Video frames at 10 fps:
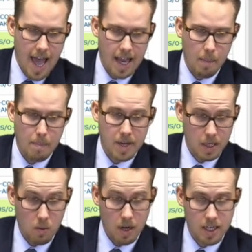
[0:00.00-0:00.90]
and a
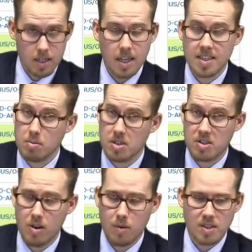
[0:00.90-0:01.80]
big one
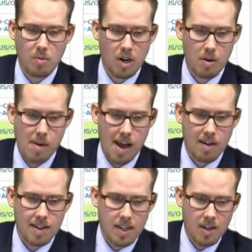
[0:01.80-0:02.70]
customers are always worried about.